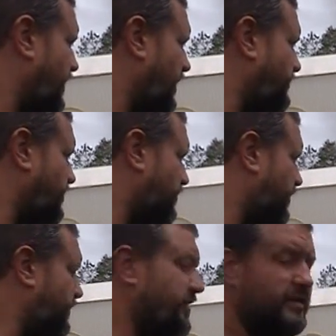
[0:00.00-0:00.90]
It took
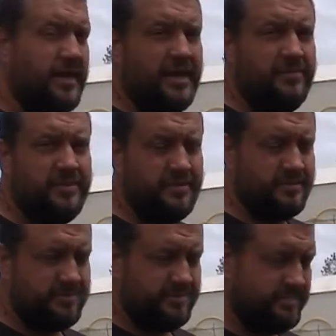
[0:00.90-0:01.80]
quite a bit of time to
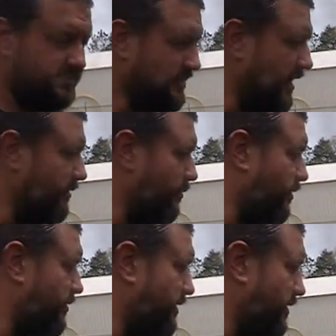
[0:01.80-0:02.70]
tie the
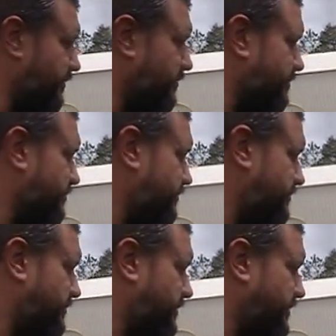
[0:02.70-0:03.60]
wire together and
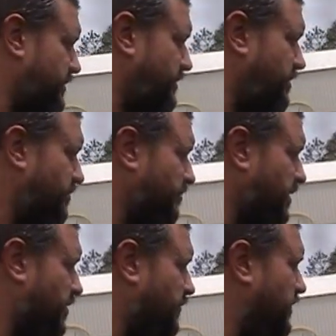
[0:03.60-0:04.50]

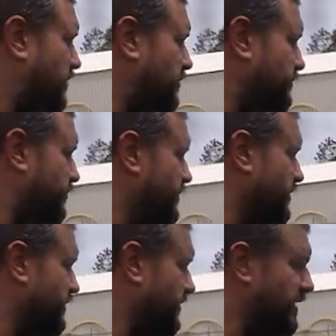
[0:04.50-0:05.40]
make everything look pretty
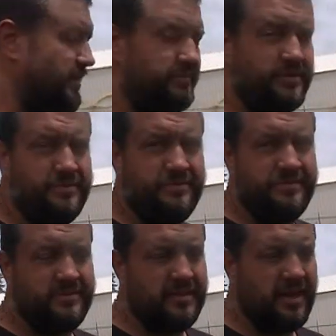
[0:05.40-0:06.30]
neat, but
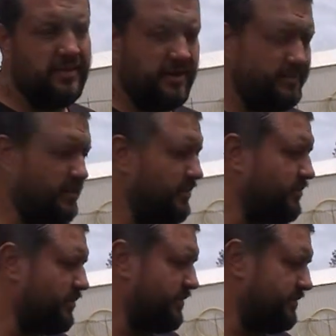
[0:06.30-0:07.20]
I think it'd be well
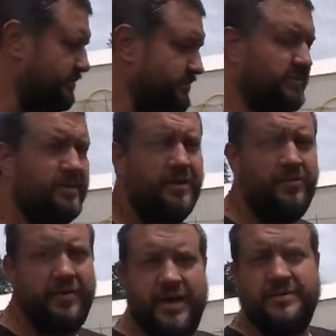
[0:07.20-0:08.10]
worth it.
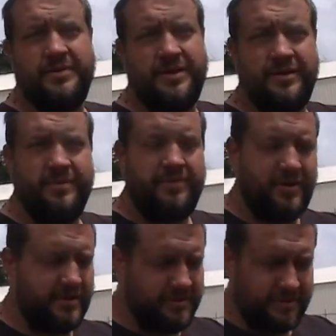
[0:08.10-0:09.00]
We got some good looking
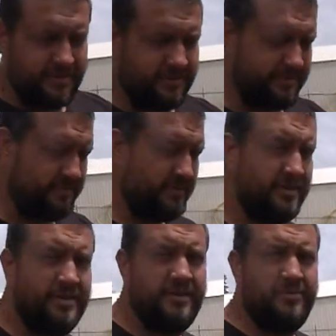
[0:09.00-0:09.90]
berries in there.
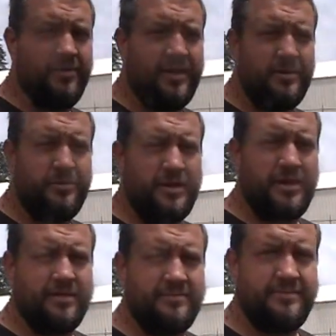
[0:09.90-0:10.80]
We got to protect.